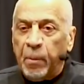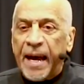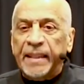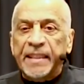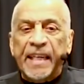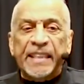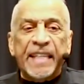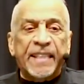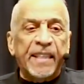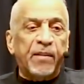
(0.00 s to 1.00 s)
Blackness is
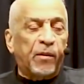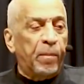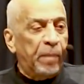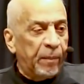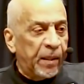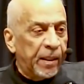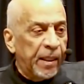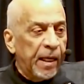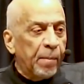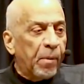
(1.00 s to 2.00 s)
a sense of commitment.
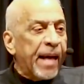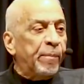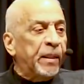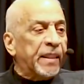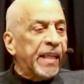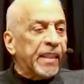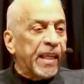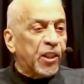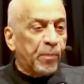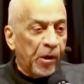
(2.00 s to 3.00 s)
Blackness is
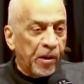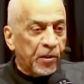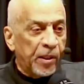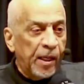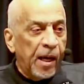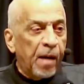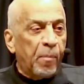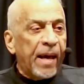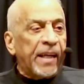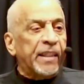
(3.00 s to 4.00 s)
an experience.
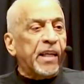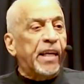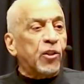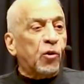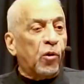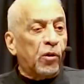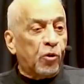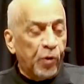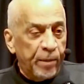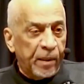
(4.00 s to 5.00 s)
Black is a historical
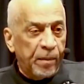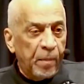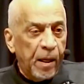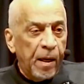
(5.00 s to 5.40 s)
treatment.